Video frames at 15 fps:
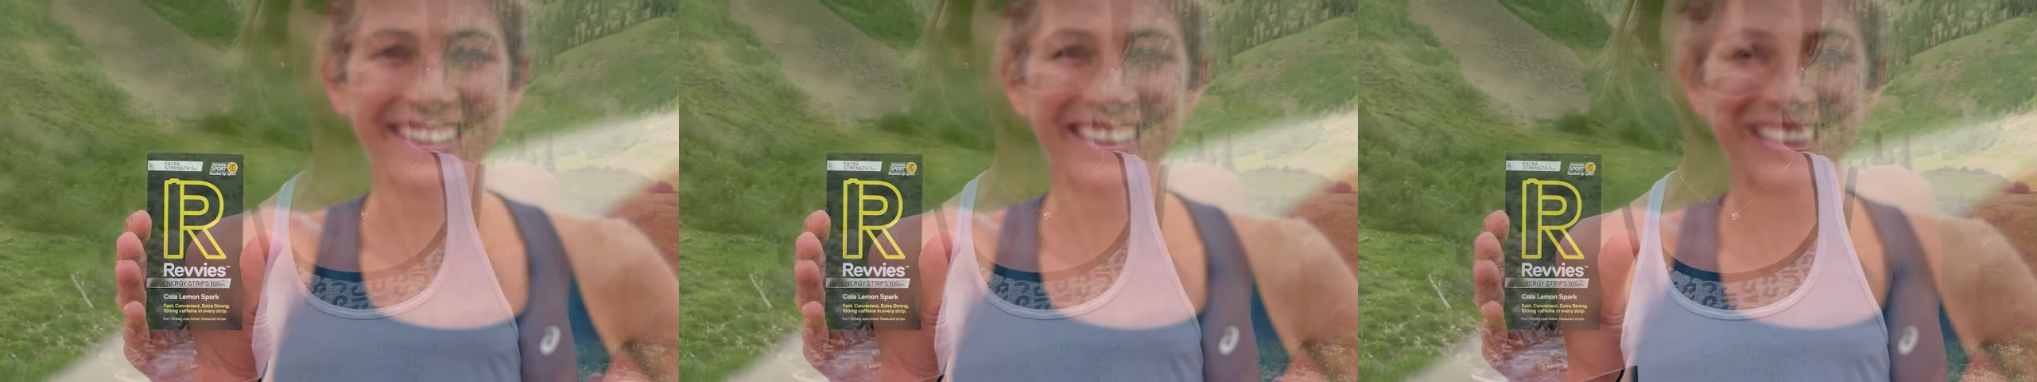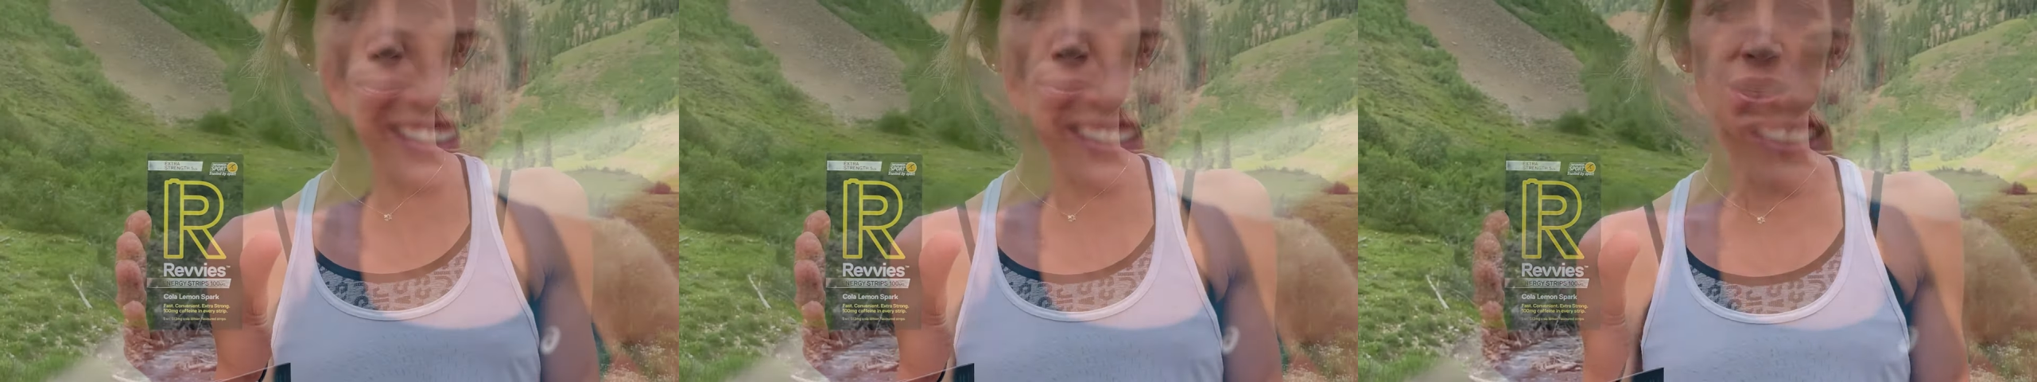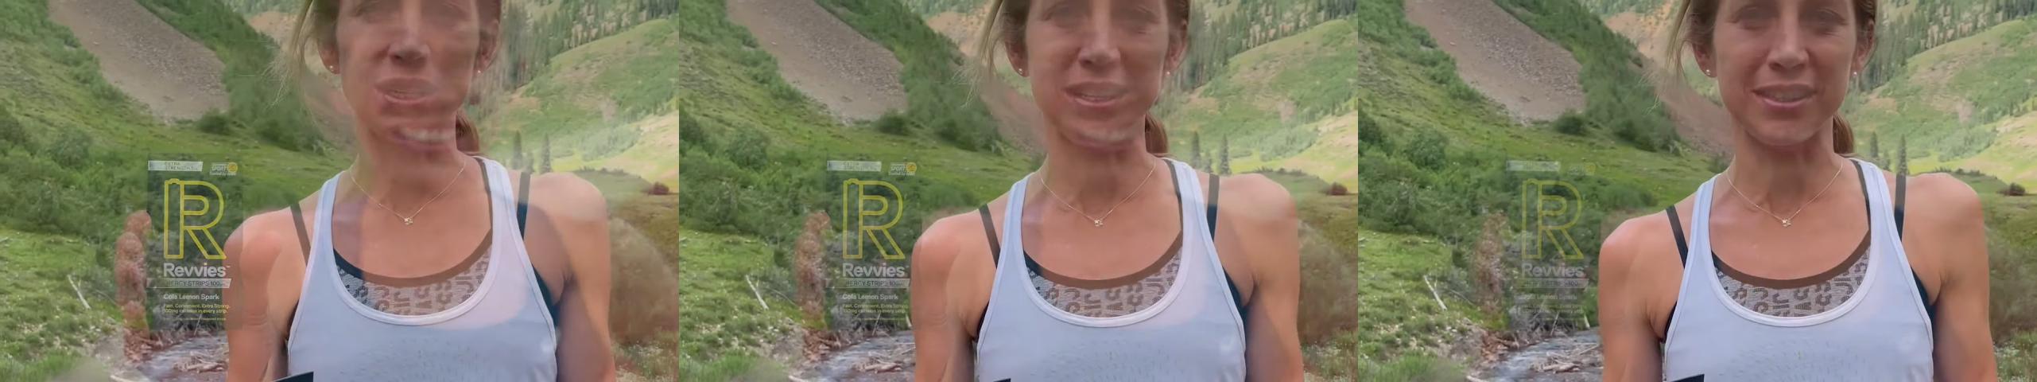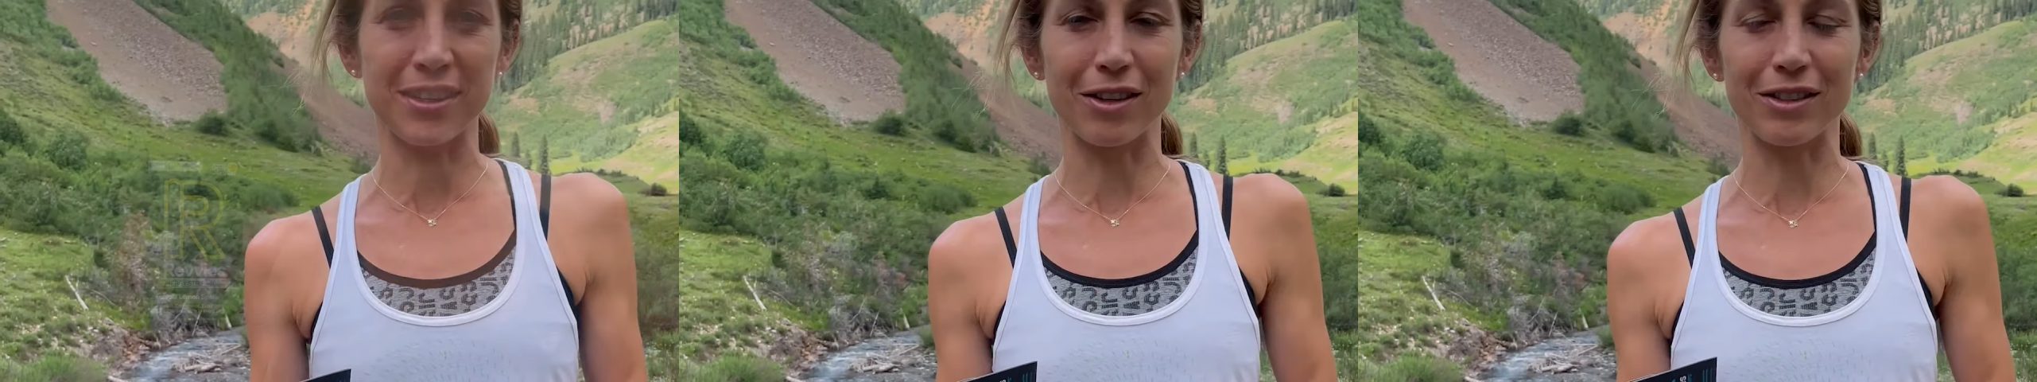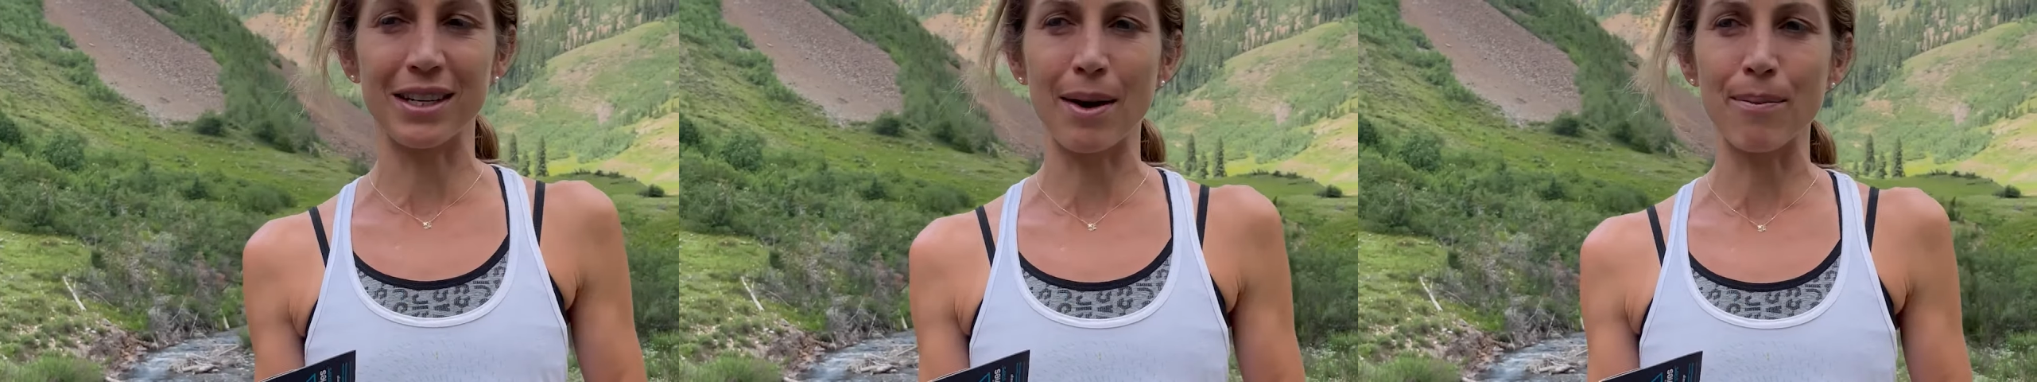or something East
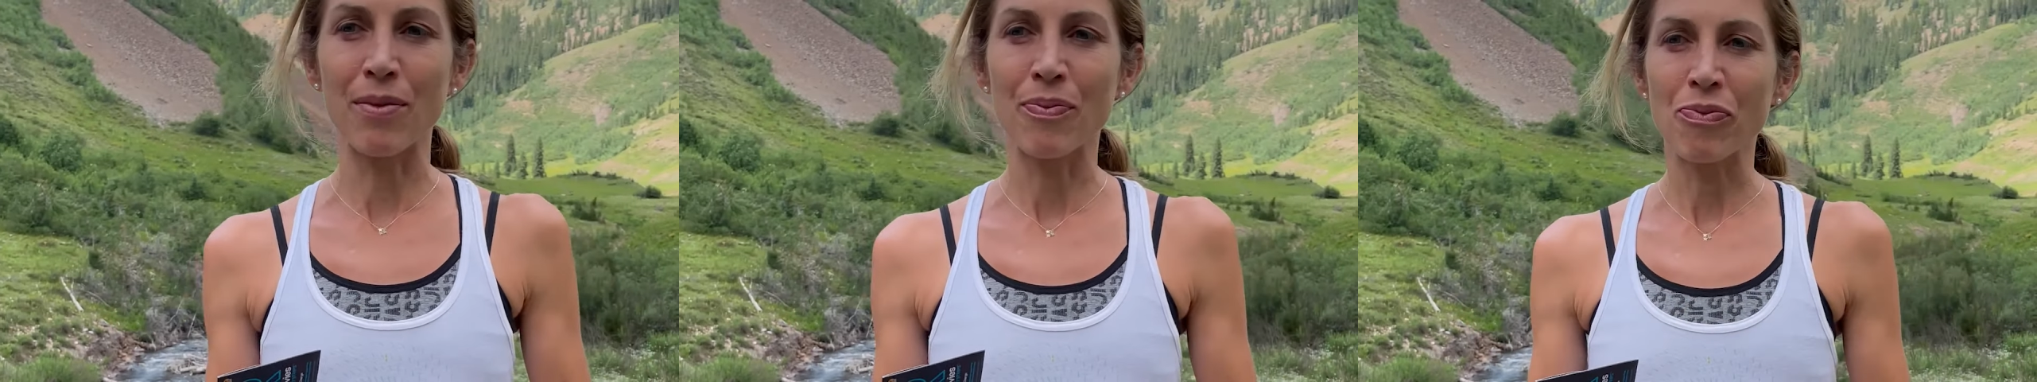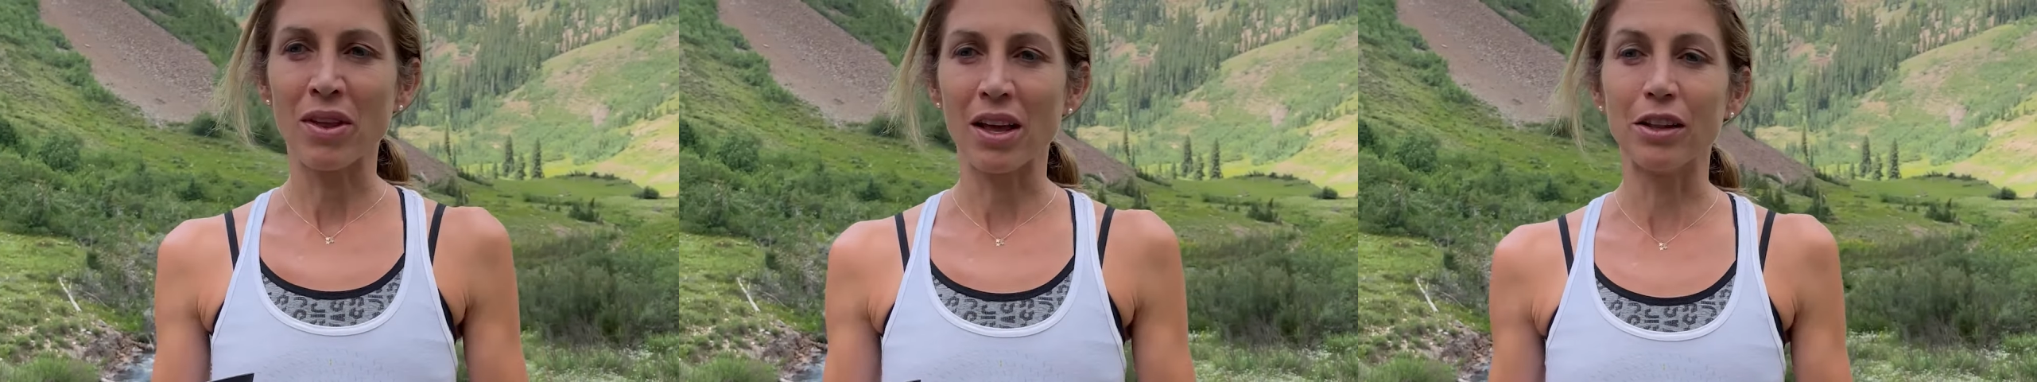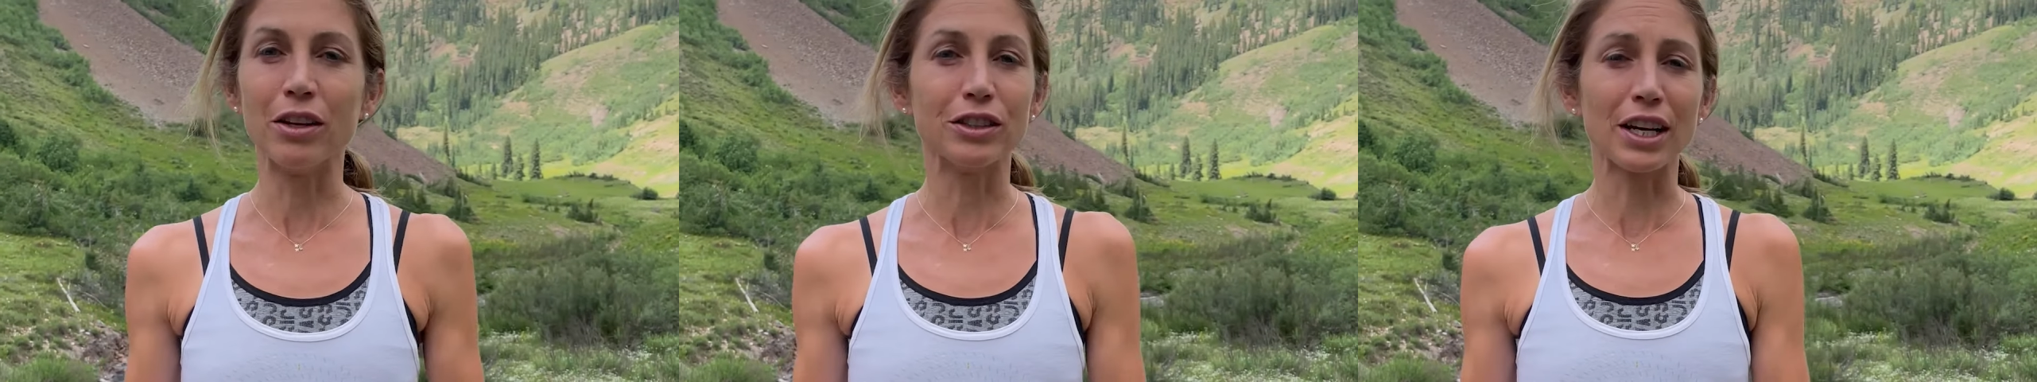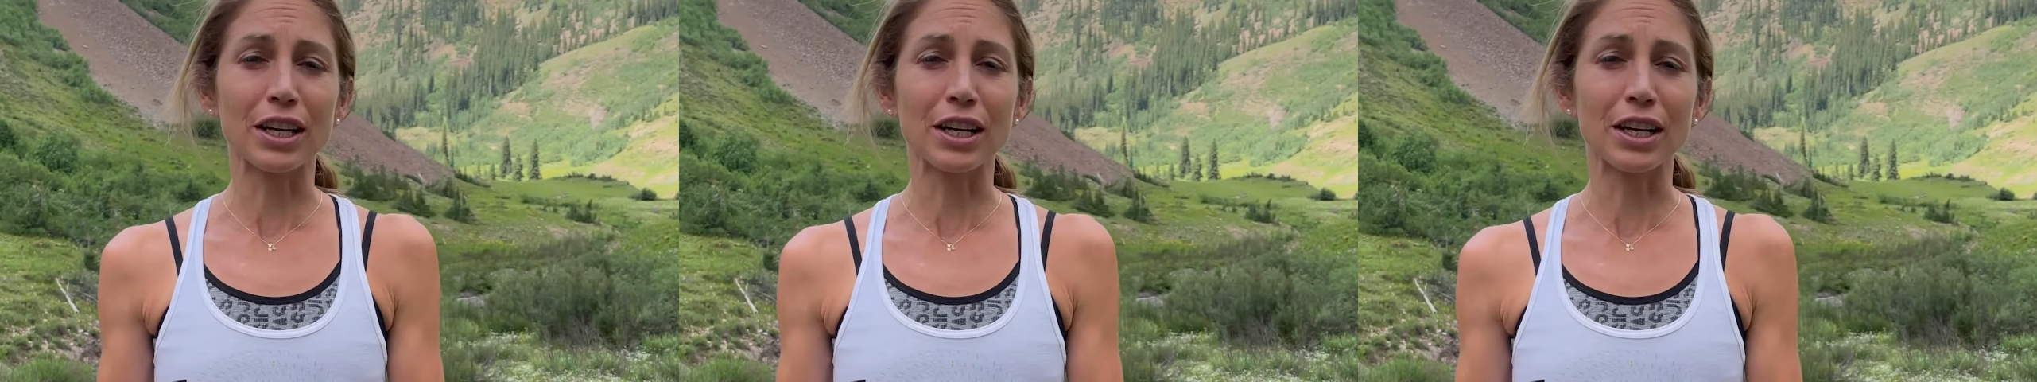Coast time, and there's